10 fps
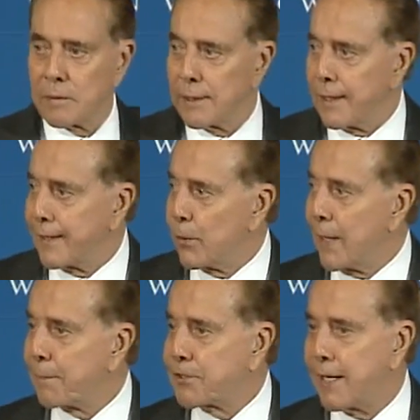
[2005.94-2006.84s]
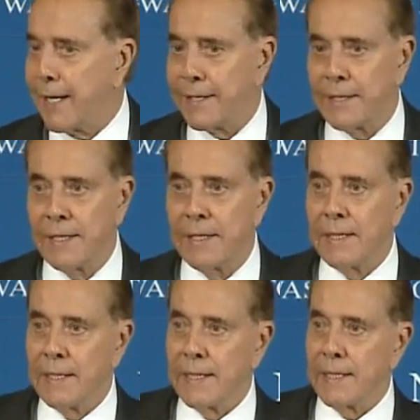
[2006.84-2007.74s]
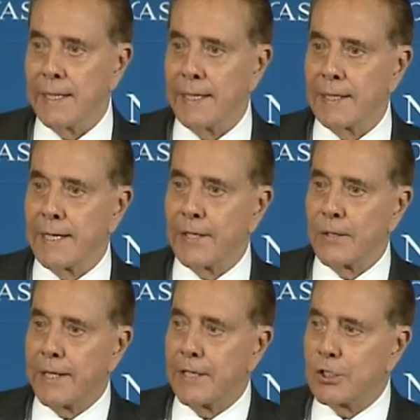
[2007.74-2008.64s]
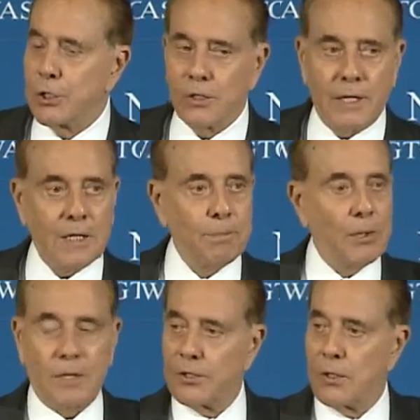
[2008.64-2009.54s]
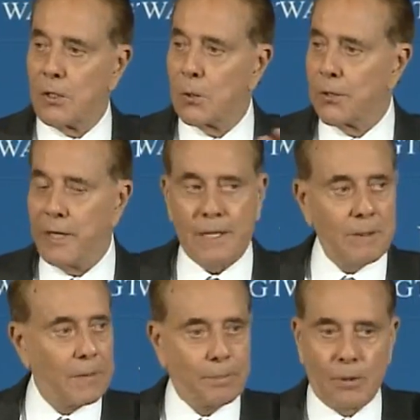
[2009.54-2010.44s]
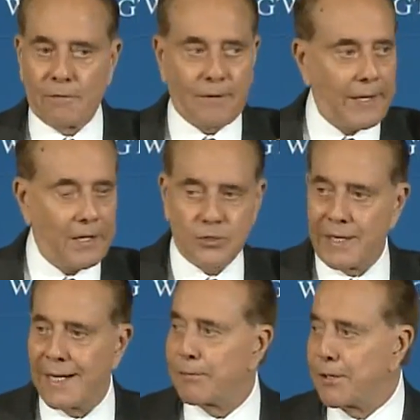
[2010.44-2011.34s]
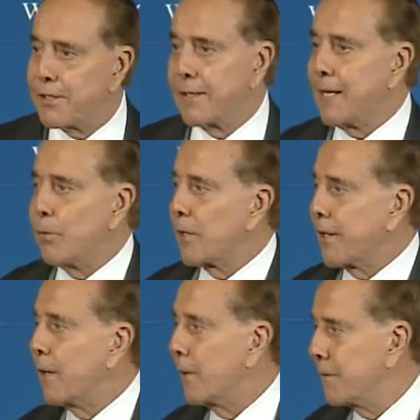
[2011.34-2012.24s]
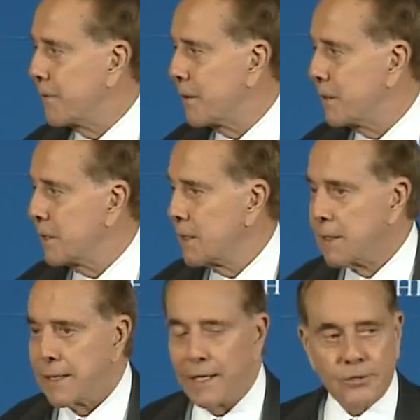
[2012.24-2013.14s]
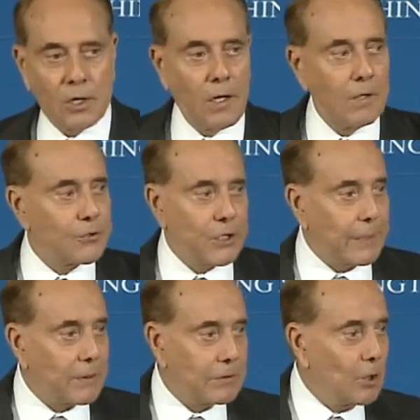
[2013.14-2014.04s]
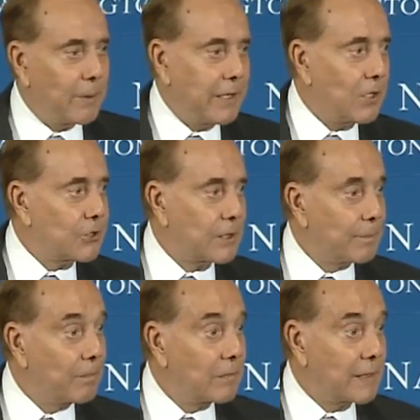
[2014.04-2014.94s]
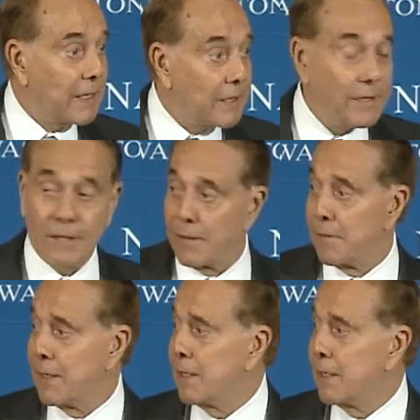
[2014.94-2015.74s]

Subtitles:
get on the website, and later on this year they can put in their own name, and it profiles everything they want to know. And it's all secret. Nobody else can get in there.